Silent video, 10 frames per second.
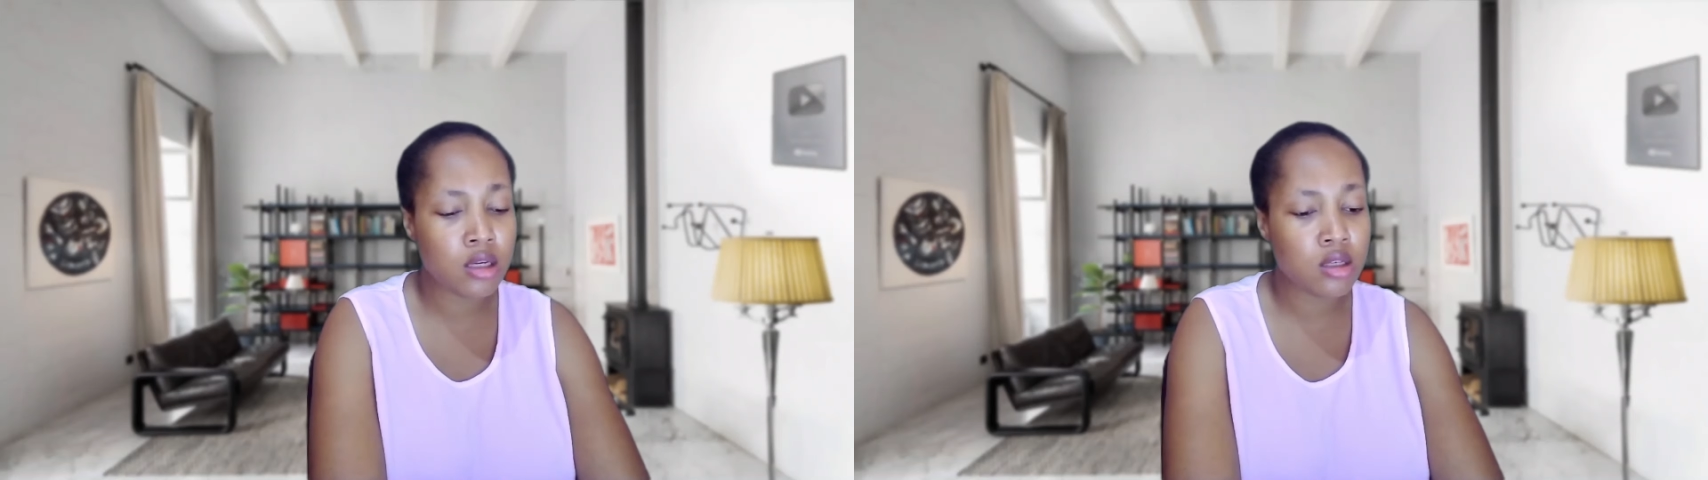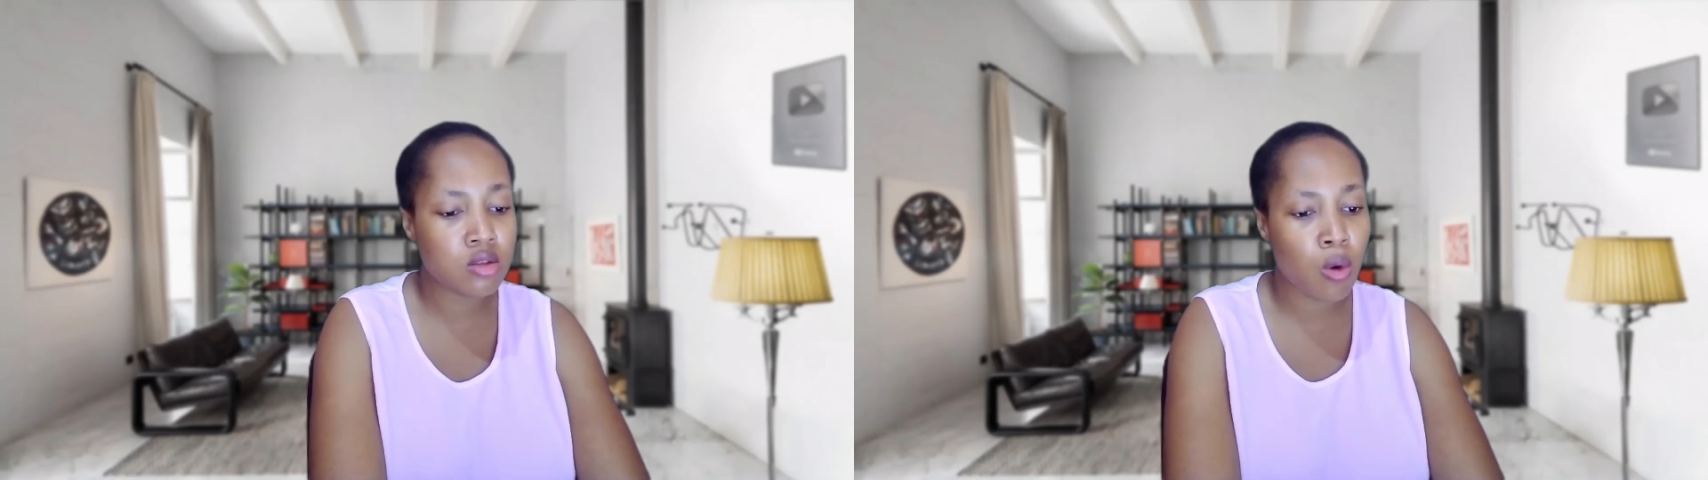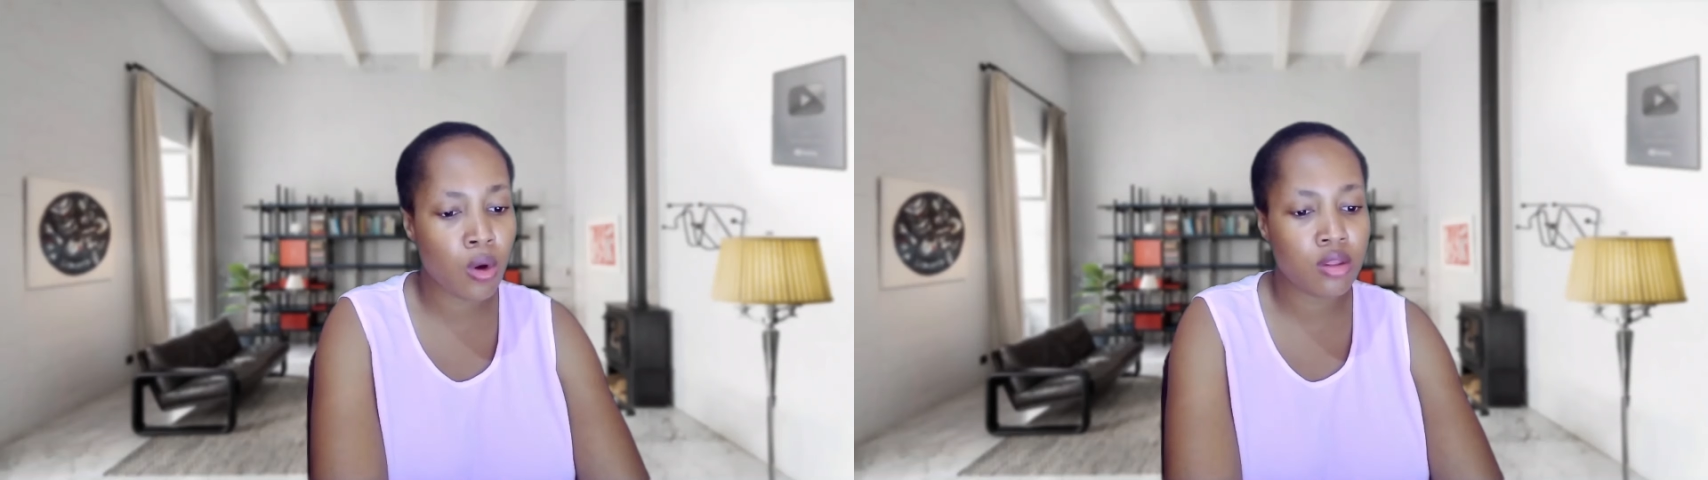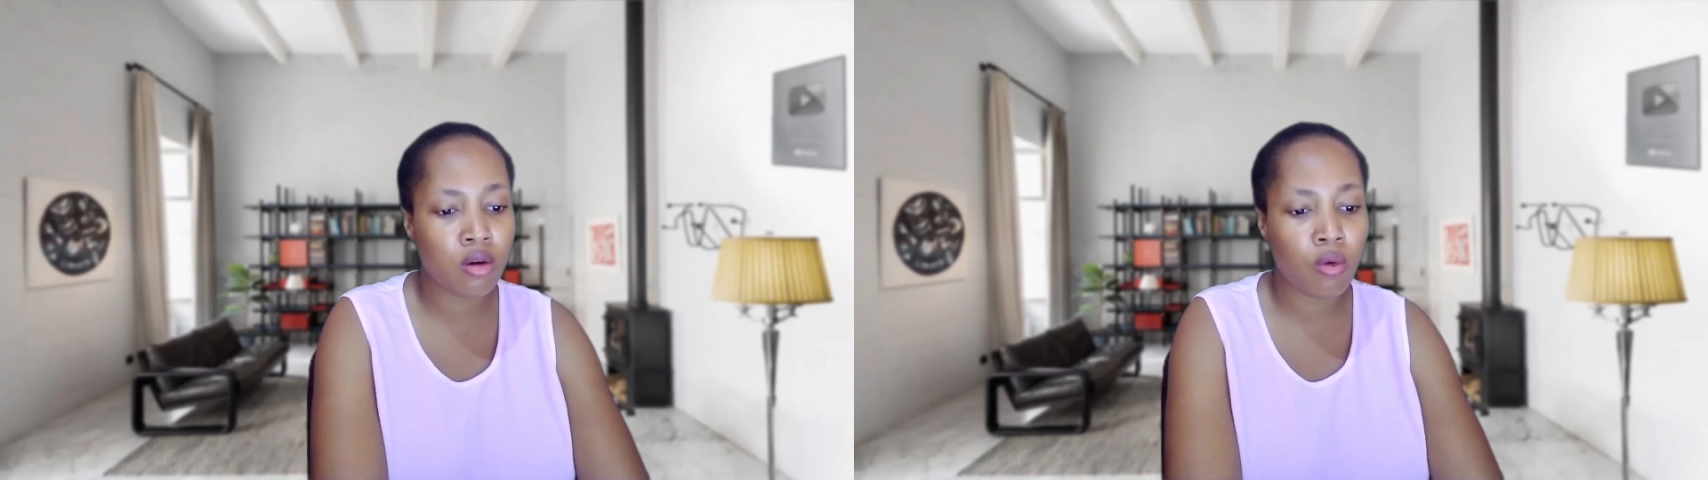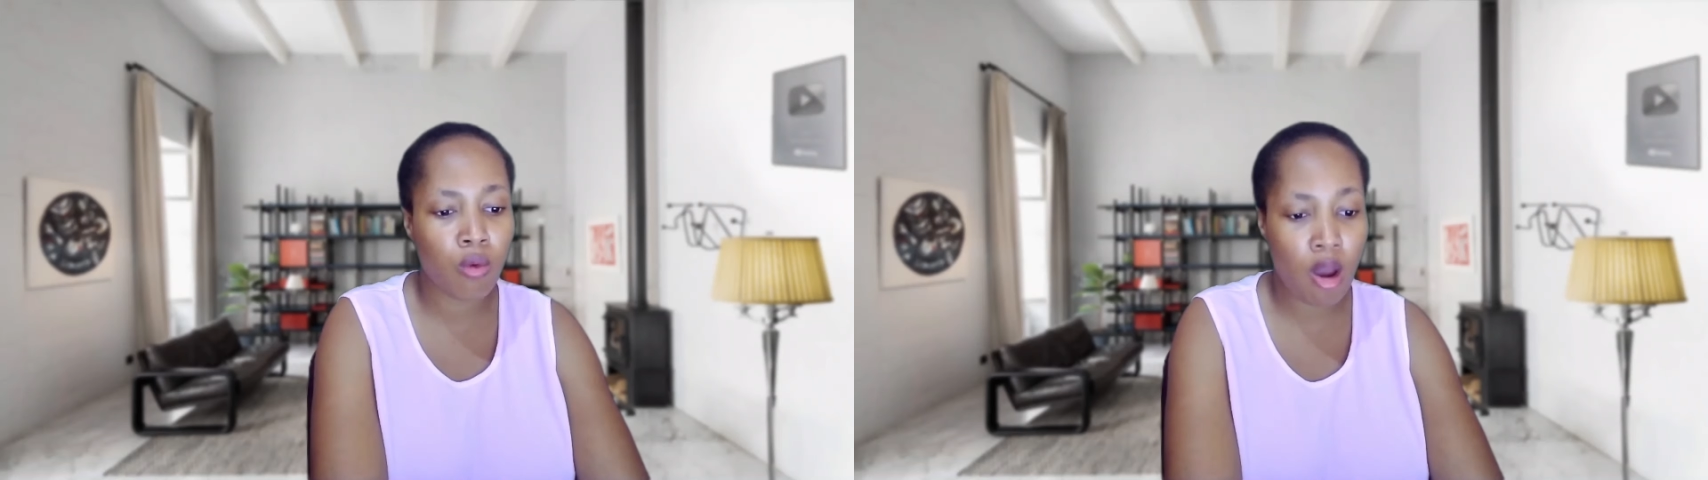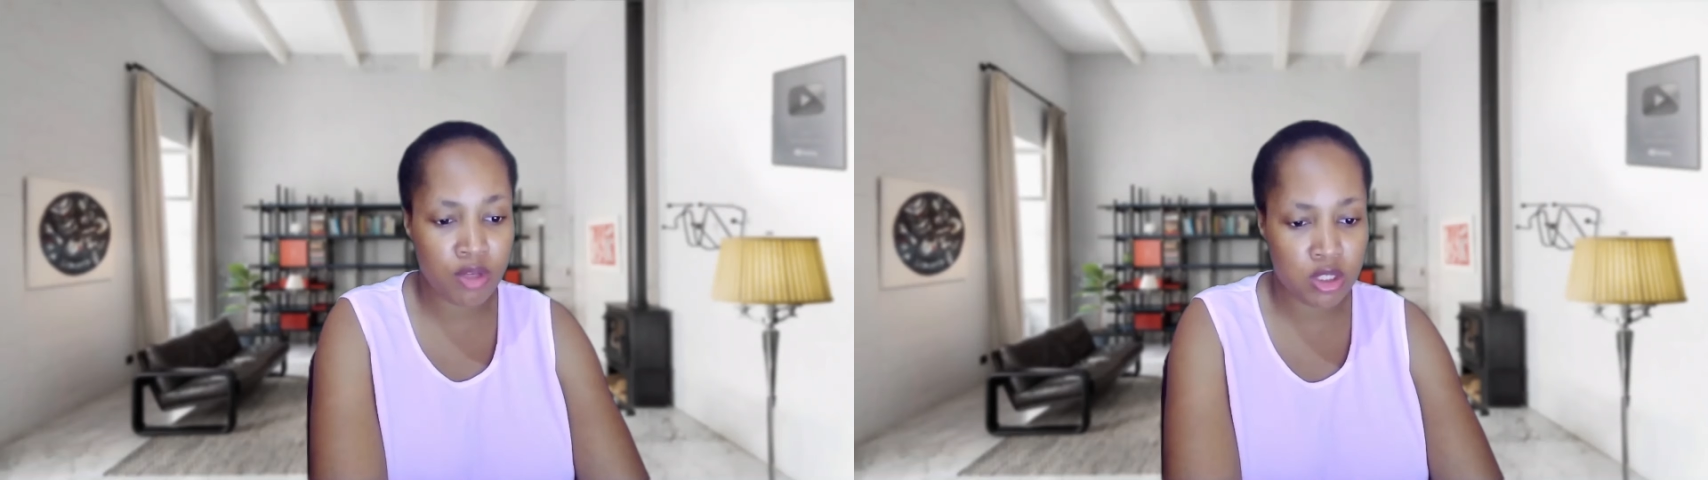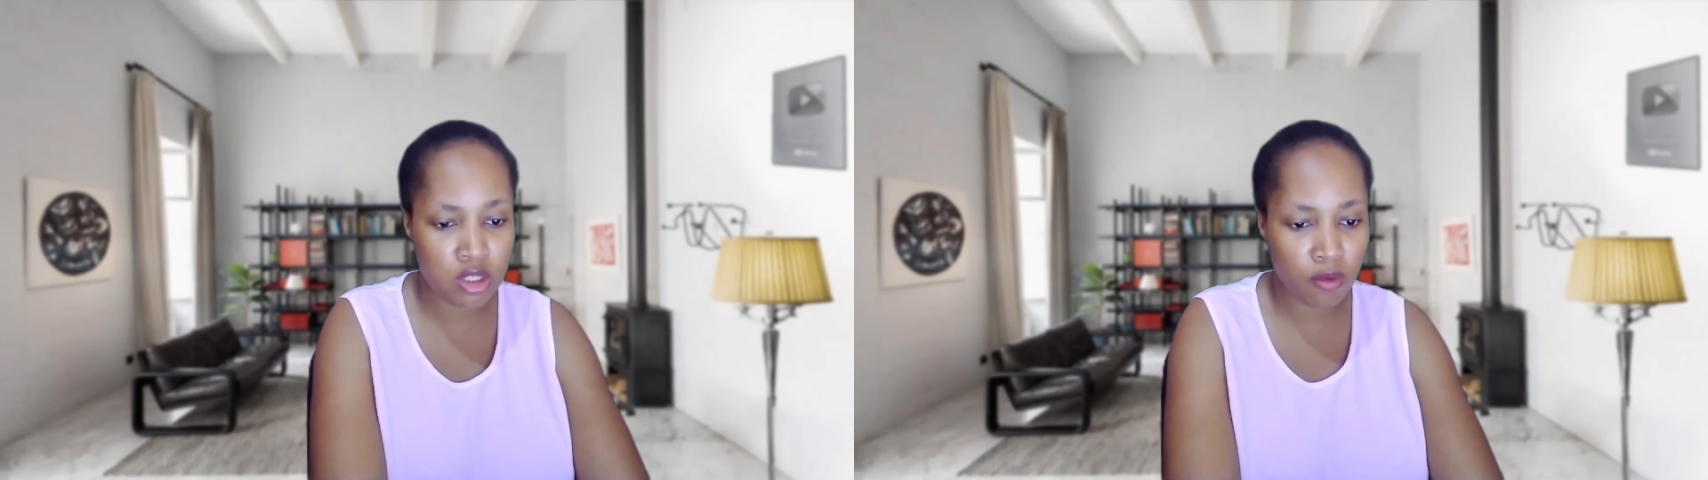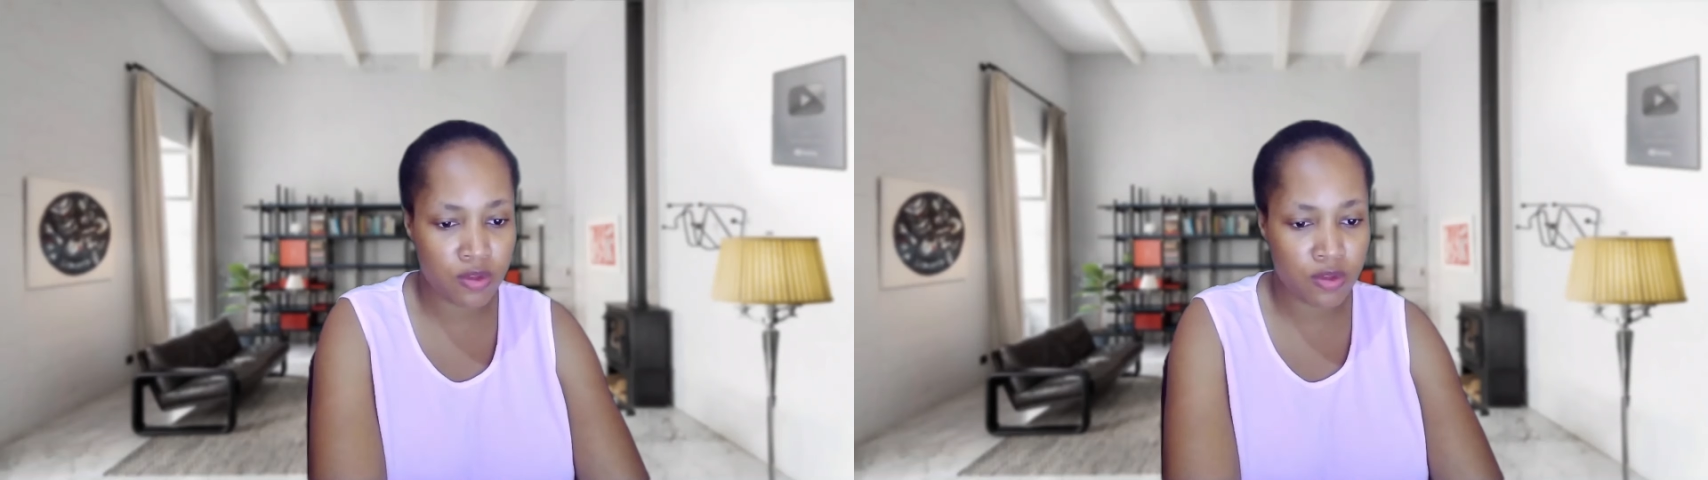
underscoring the gravity